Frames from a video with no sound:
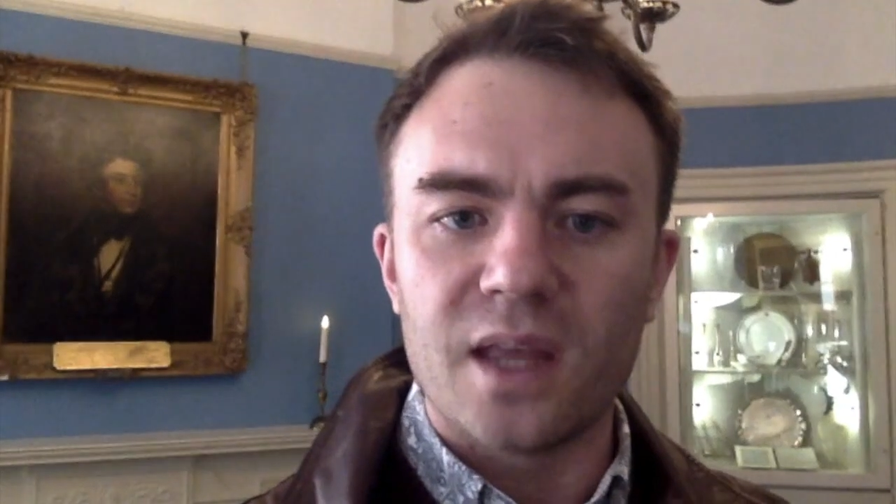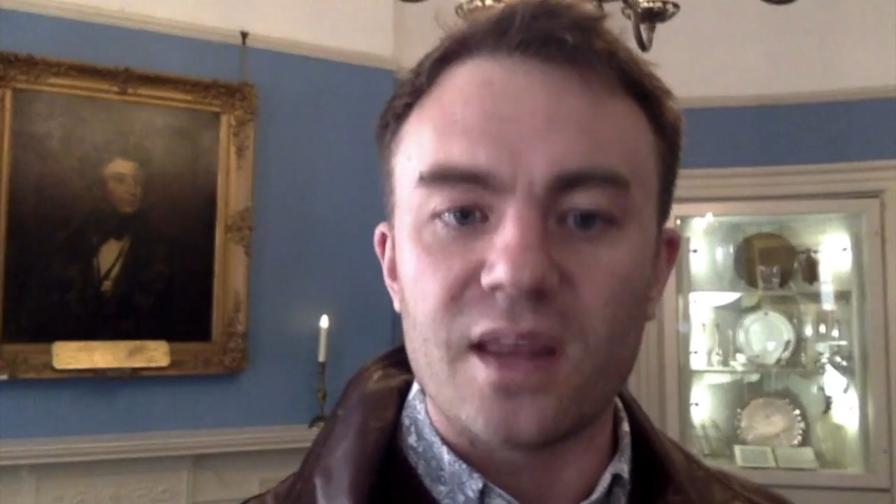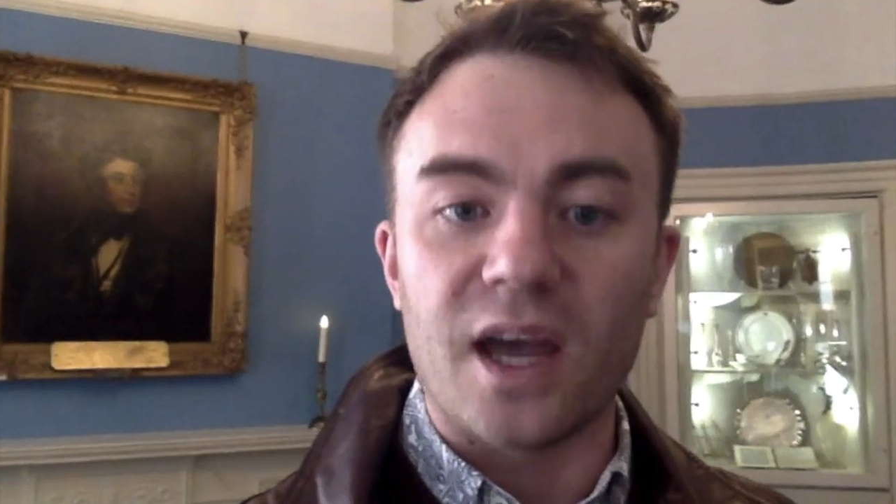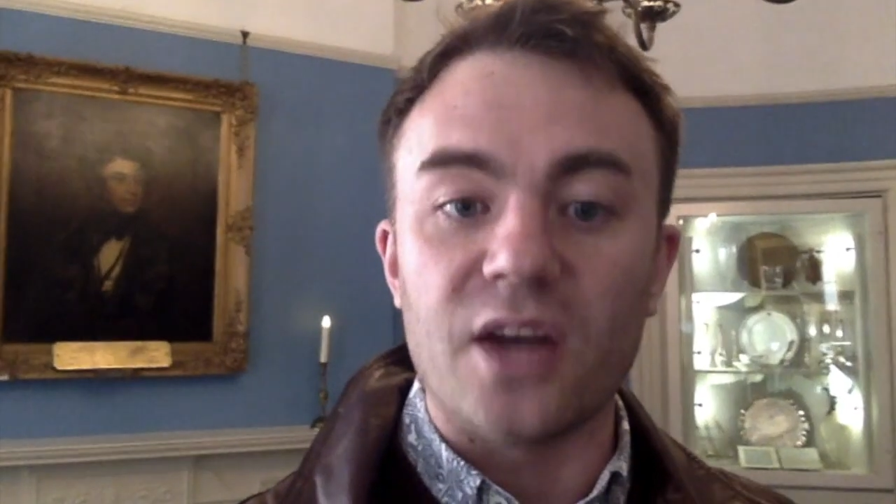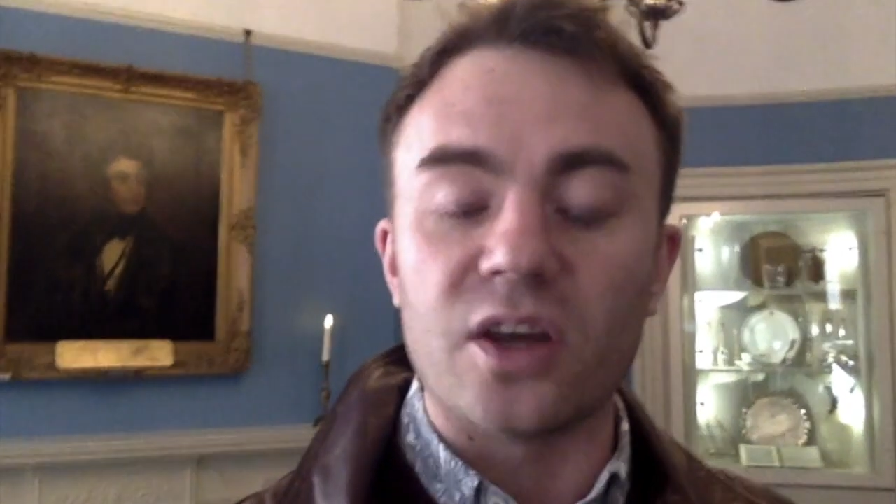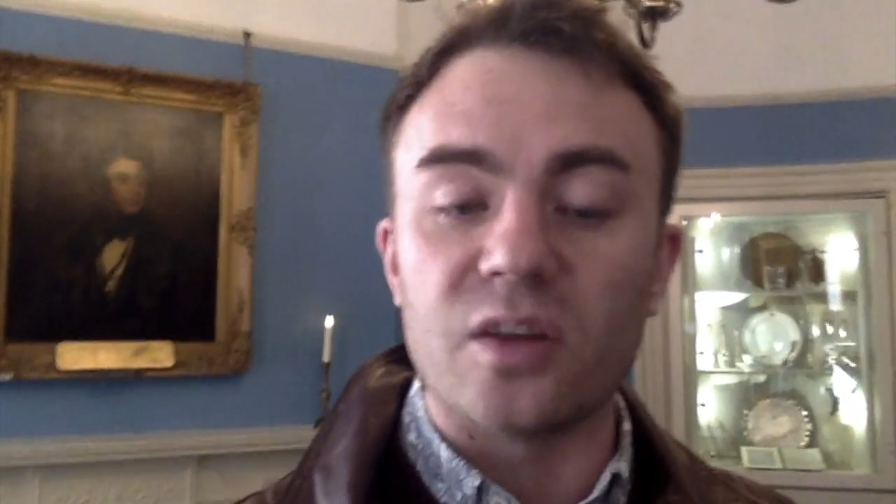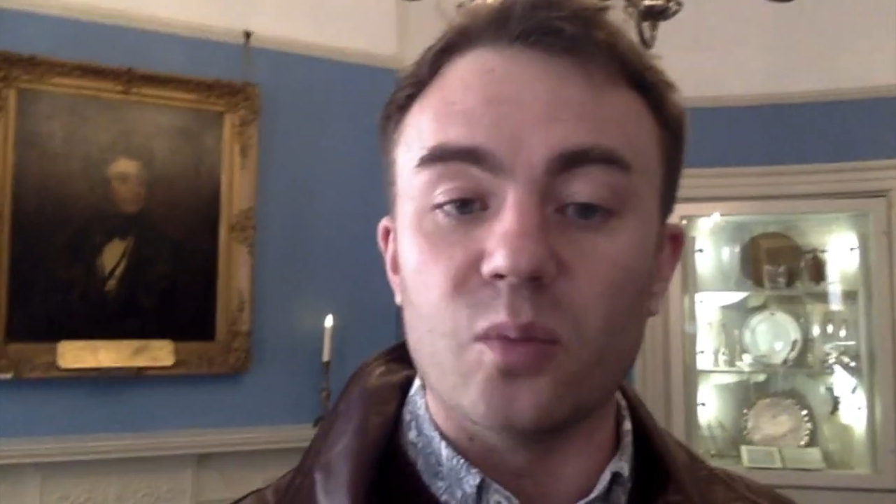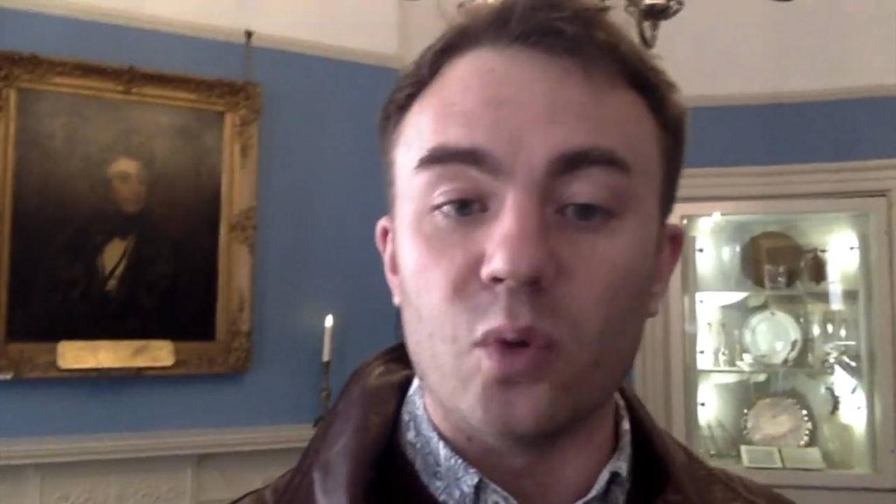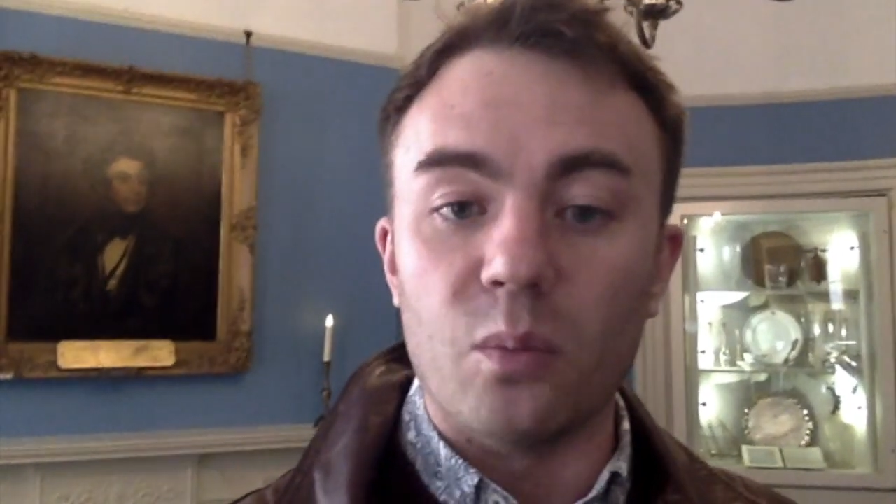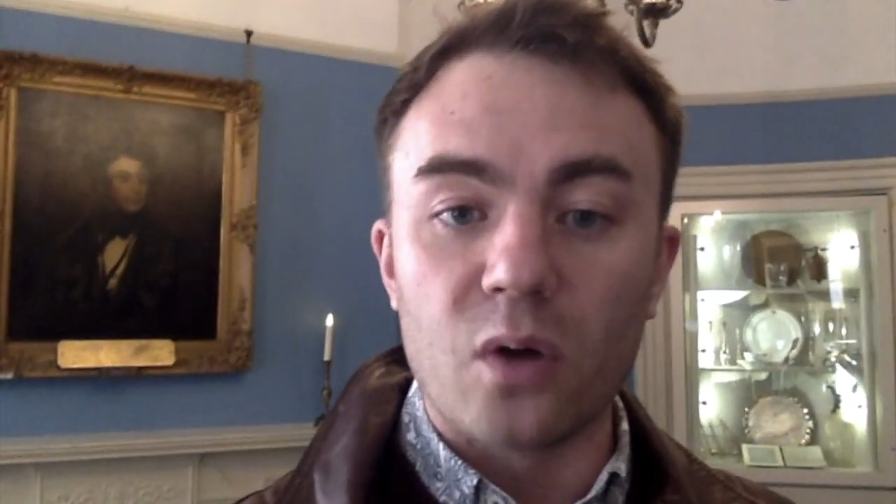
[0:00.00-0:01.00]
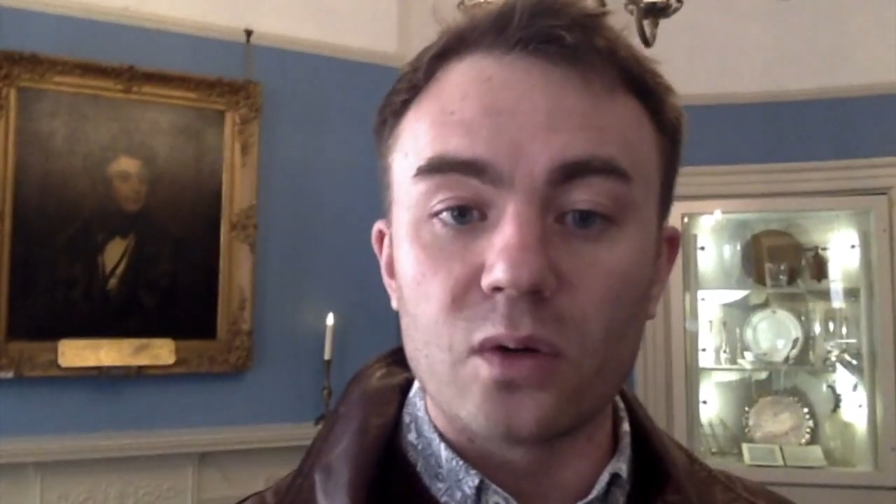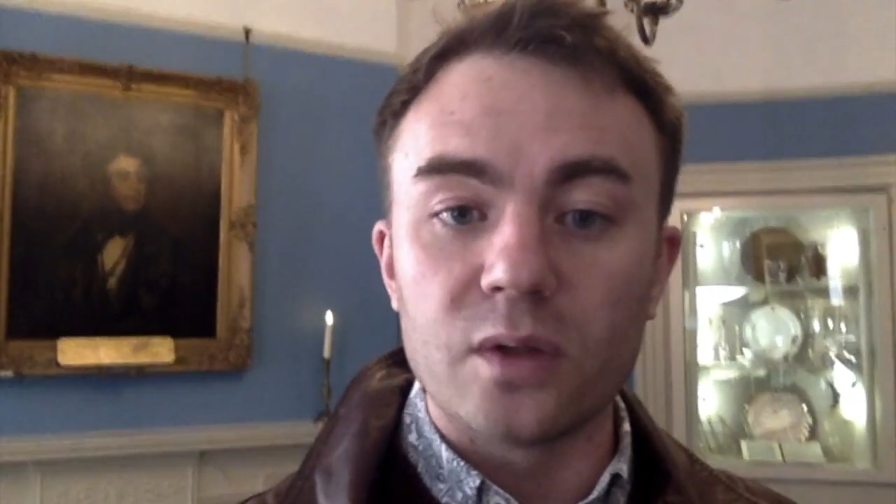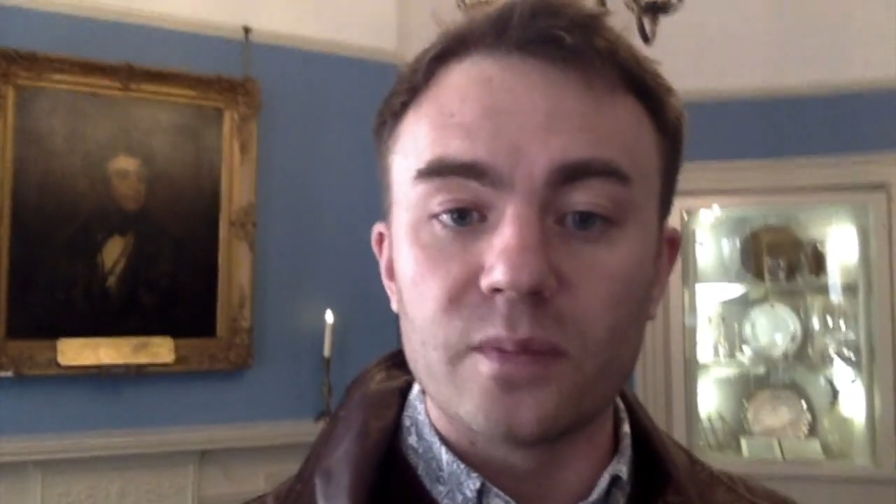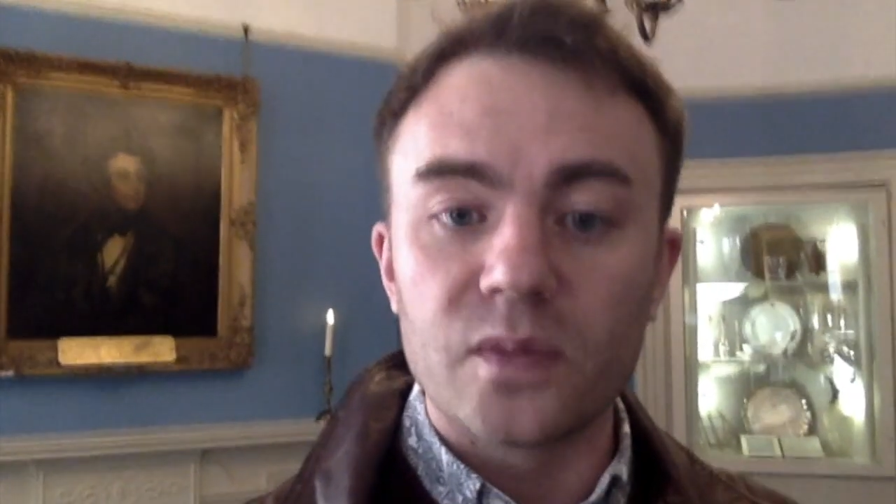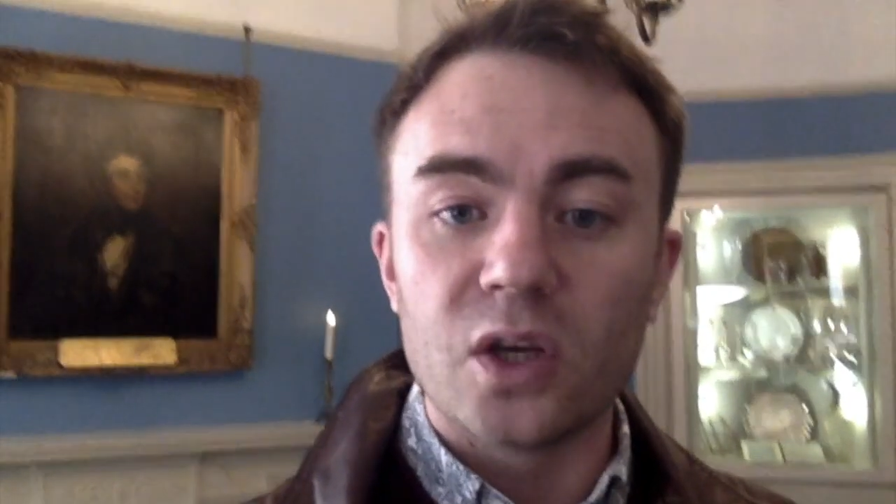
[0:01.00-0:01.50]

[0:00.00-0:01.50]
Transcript: They are neither more moral